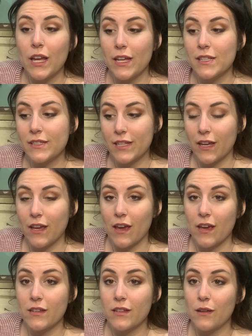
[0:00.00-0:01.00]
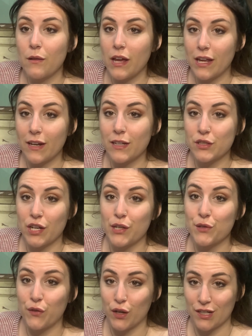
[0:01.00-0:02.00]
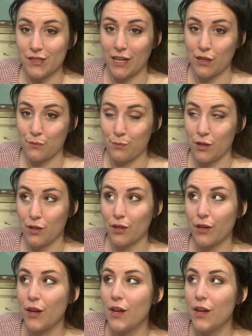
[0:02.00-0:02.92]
his ticket in exchange for her sketchbook.